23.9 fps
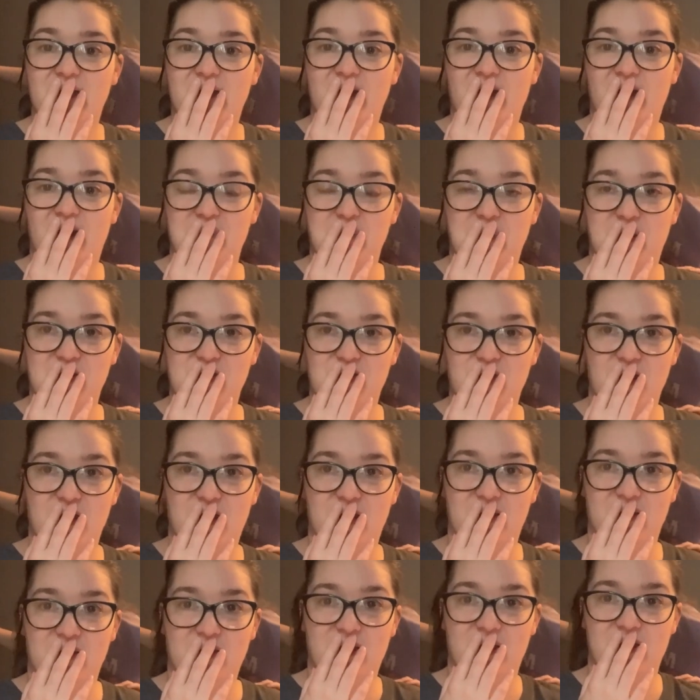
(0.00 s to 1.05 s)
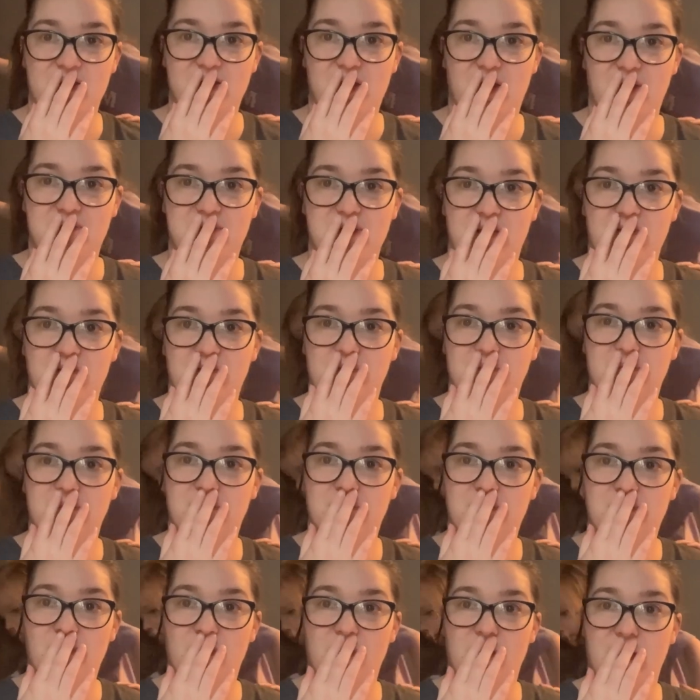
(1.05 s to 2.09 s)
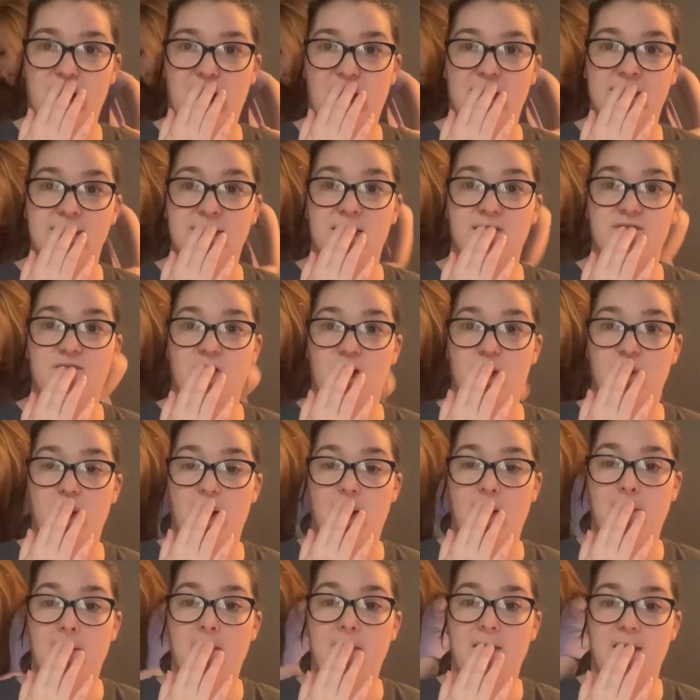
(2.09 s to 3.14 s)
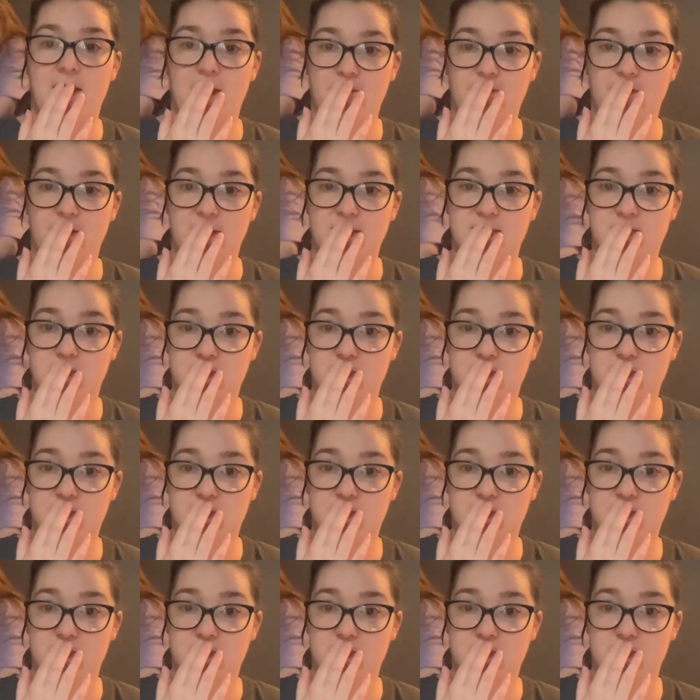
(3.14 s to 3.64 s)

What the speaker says: I'm like shaking, because I'm not going to handle it very well if it's